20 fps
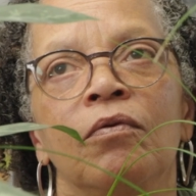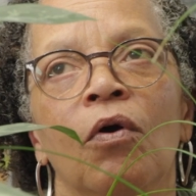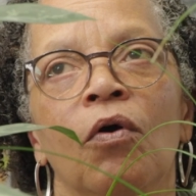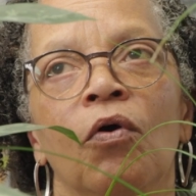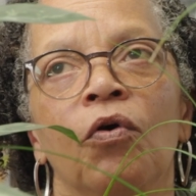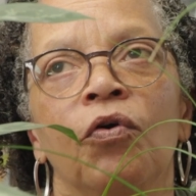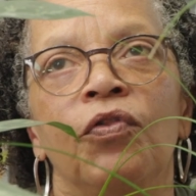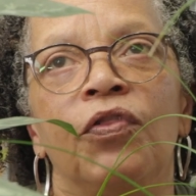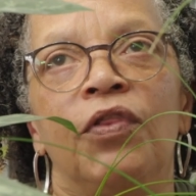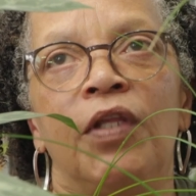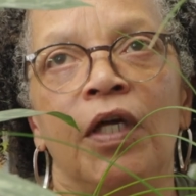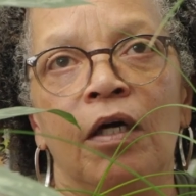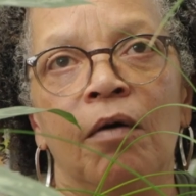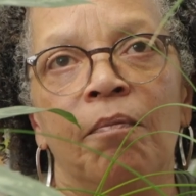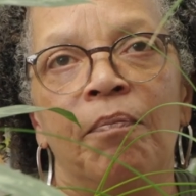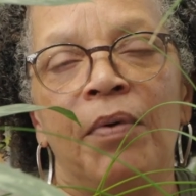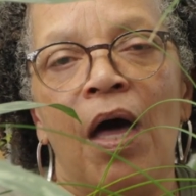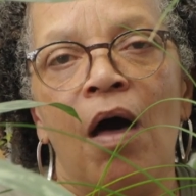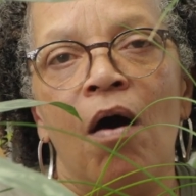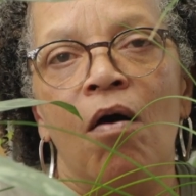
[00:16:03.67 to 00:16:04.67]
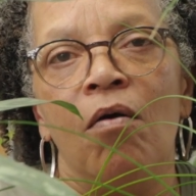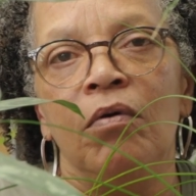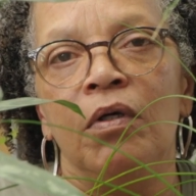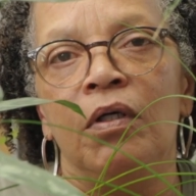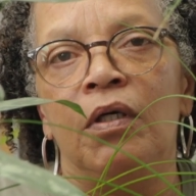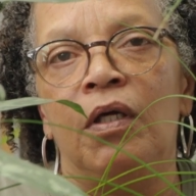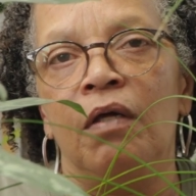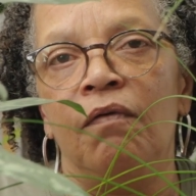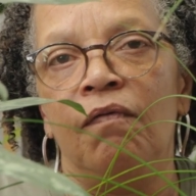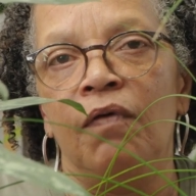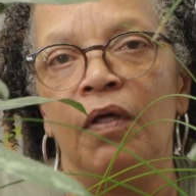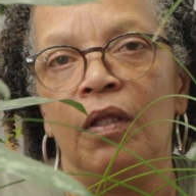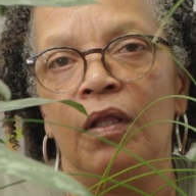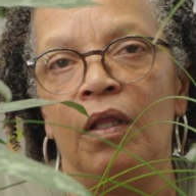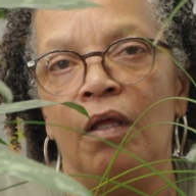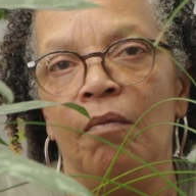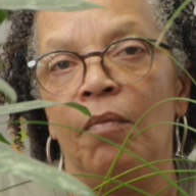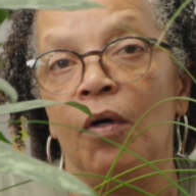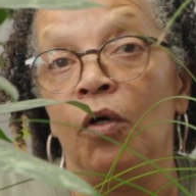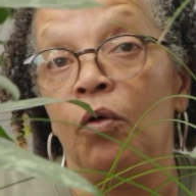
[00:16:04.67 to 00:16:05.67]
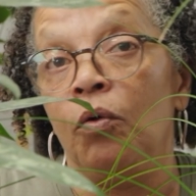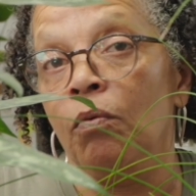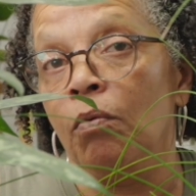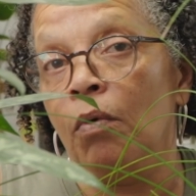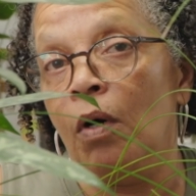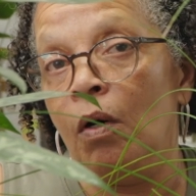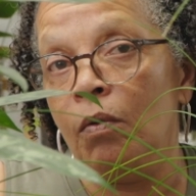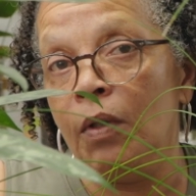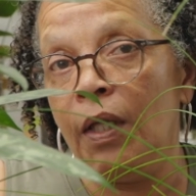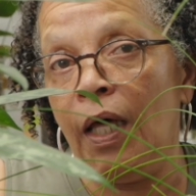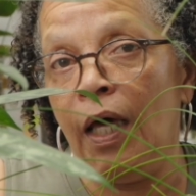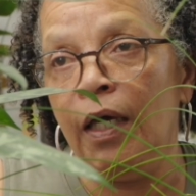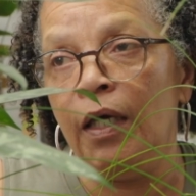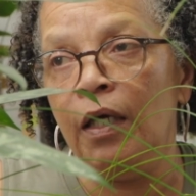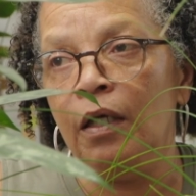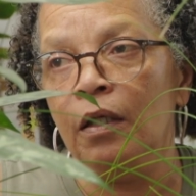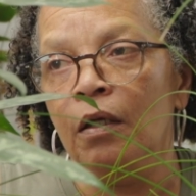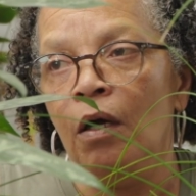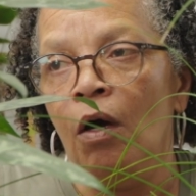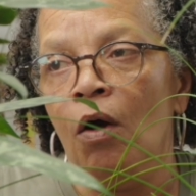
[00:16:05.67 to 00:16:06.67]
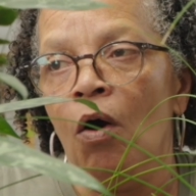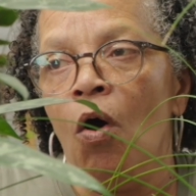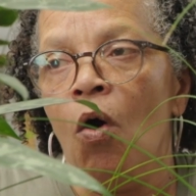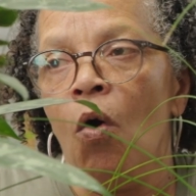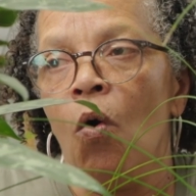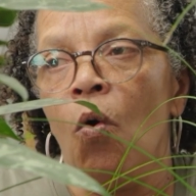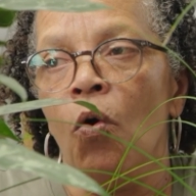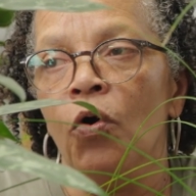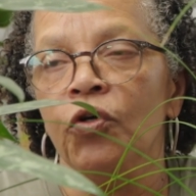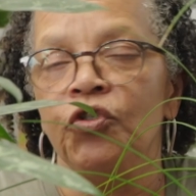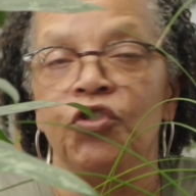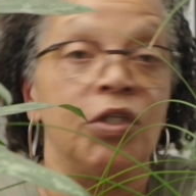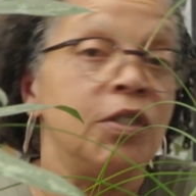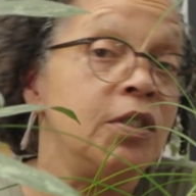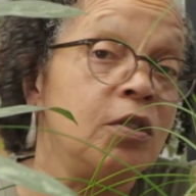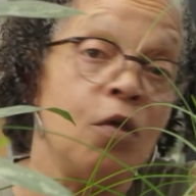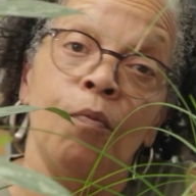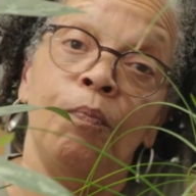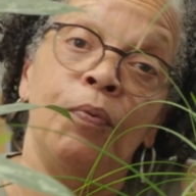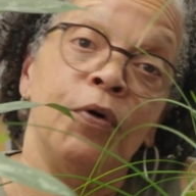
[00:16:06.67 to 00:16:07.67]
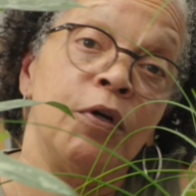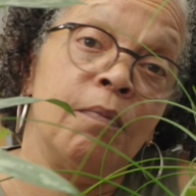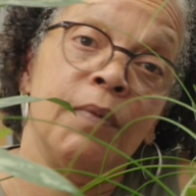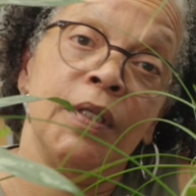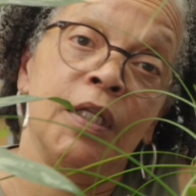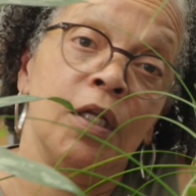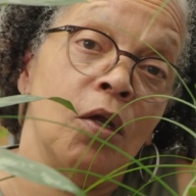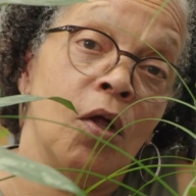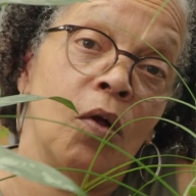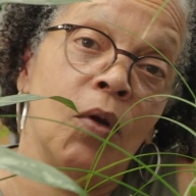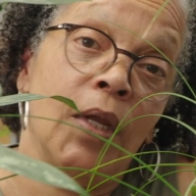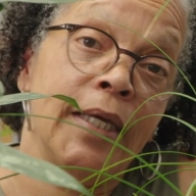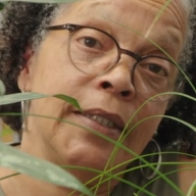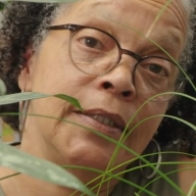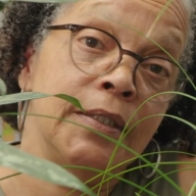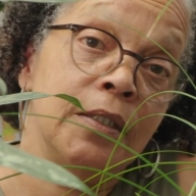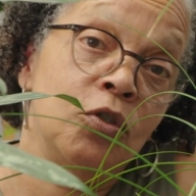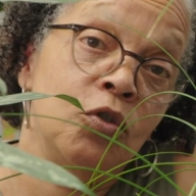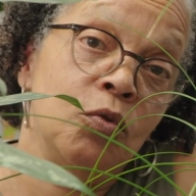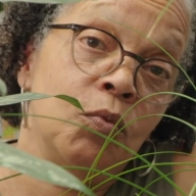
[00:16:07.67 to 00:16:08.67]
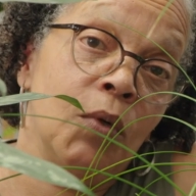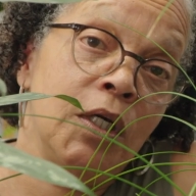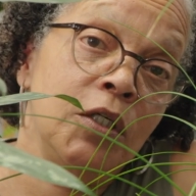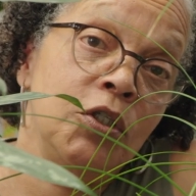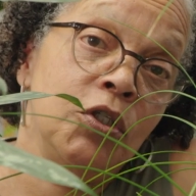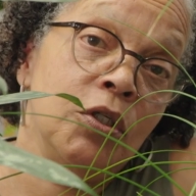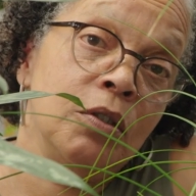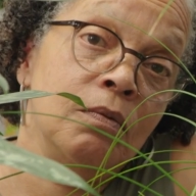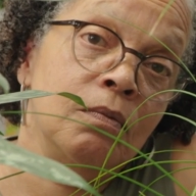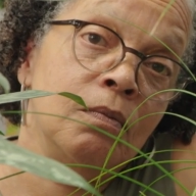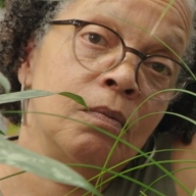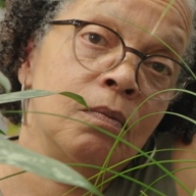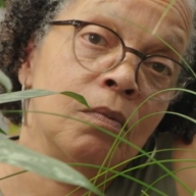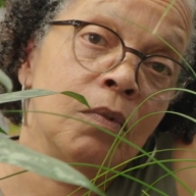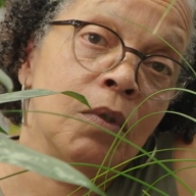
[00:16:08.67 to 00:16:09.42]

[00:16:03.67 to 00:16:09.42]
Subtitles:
or think about giving them a grow light, or just don't put them in a low light situation.